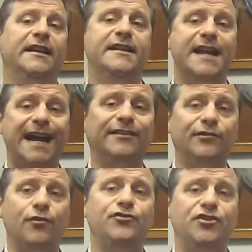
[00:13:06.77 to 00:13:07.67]
not a
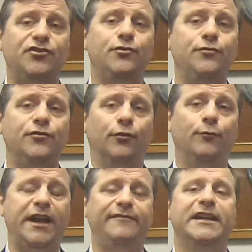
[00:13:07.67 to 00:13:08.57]
longitudinal
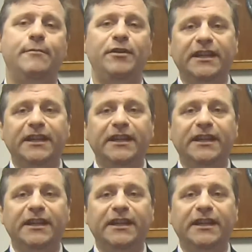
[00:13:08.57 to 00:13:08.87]
wave,